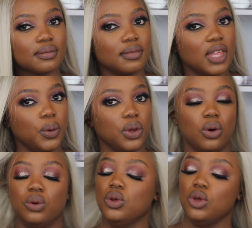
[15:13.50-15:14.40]
there we
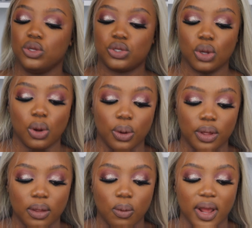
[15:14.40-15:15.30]
go.
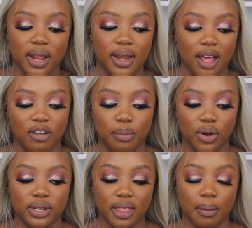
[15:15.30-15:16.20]
So what I love
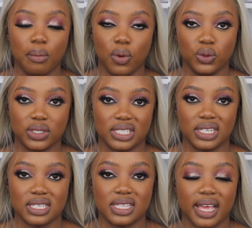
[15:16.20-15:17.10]
about them most
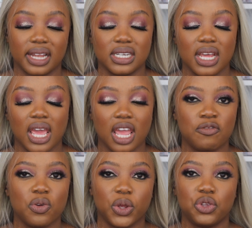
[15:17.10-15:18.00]
is that
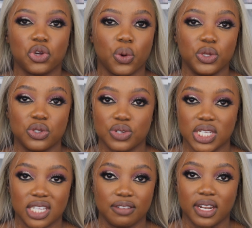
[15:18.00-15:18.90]
every week you're going to
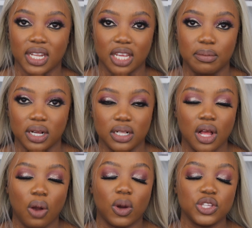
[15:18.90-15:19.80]
receive an email.
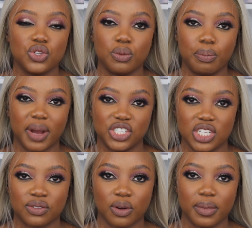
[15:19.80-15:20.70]
Once you
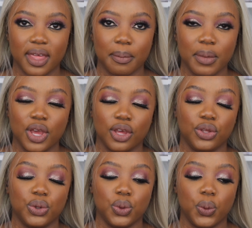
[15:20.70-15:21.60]
purchase from them,
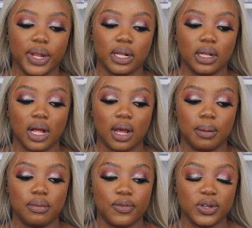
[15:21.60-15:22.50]
you will
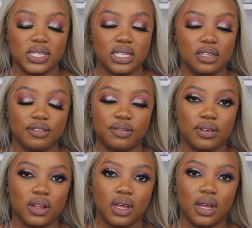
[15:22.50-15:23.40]
receive,
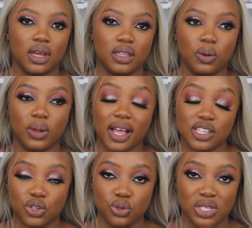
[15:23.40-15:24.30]
they will
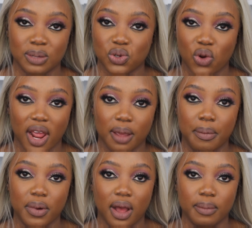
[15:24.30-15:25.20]
ask you to
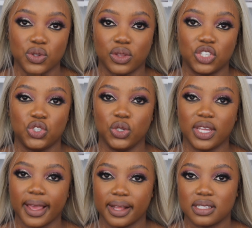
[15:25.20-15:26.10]
subscribe so that you
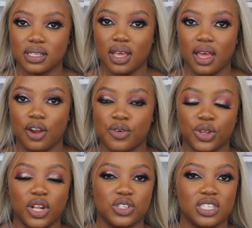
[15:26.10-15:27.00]
get
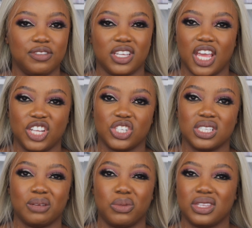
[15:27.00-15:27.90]
regular
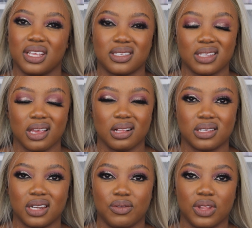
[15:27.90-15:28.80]
notifications about their sales
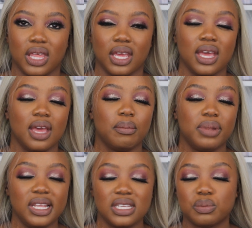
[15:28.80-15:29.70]
and everything.
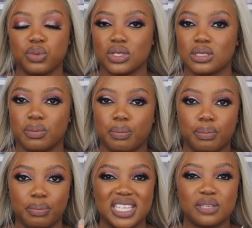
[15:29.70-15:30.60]
Please
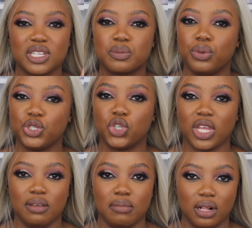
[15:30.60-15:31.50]
put your
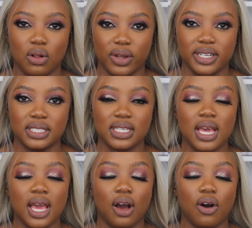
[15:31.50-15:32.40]
email on it,
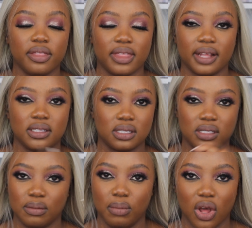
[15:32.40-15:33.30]
on
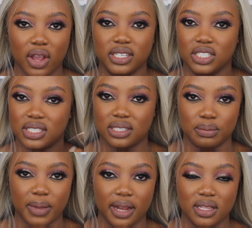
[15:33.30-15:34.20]
that block, and just
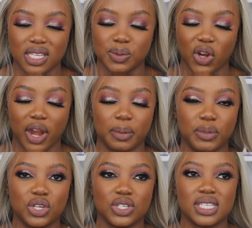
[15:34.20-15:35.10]
add the subscribe,
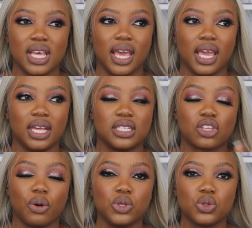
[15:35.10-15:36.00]
because it's
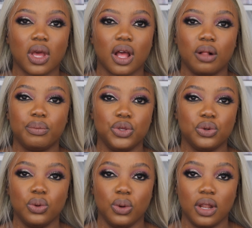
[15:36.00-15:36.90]
going to help
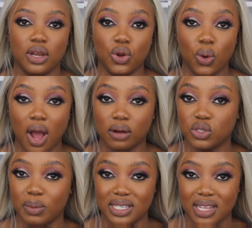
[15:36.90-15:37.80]
you know how
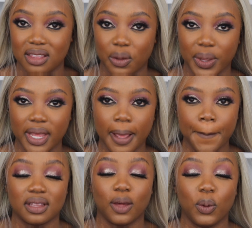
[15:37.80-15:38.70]
to maintain the wig.
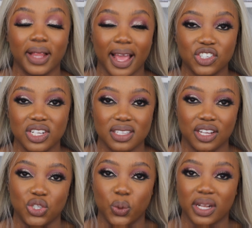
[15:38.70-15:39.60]
They will actually
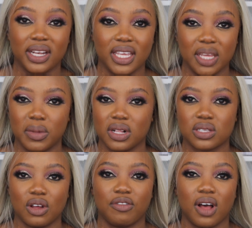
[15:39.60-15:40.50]
send you weekly
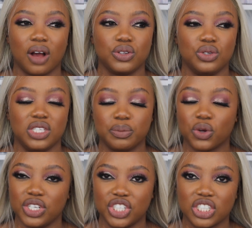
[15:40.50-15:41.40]
emails of how to deep
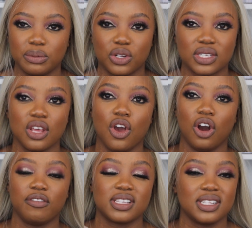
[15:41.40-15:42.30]
condition, because
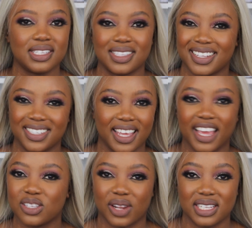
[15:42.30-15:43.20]
obviously synthetic
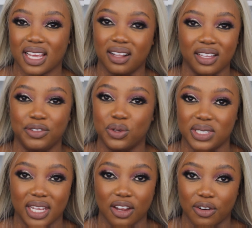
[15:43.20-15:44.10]
hair is going to tangle if you don't
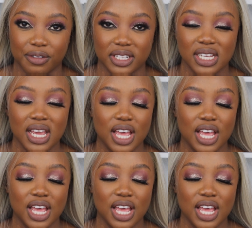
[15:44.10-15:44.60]
take care of it.